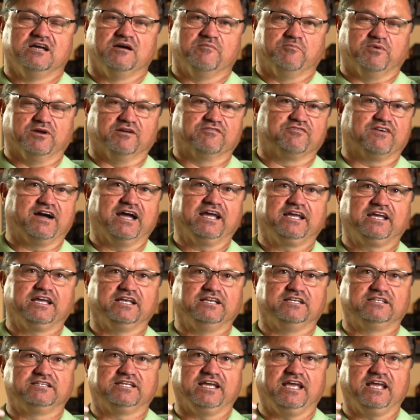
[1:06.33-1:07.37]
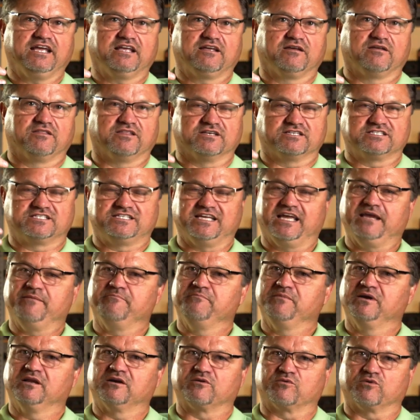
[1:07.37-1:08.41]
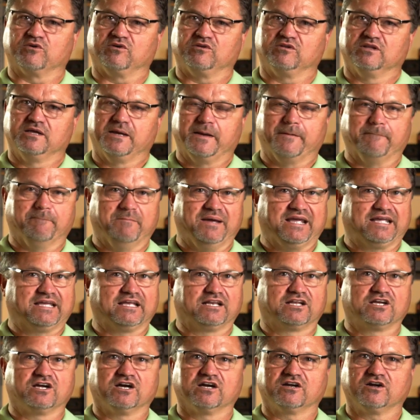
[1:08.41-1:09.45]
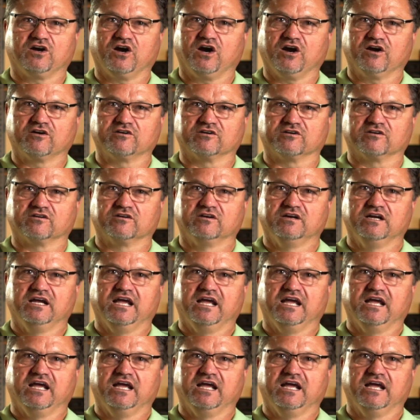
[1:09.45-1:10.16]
But if I can take the same mineral, make it cut harder,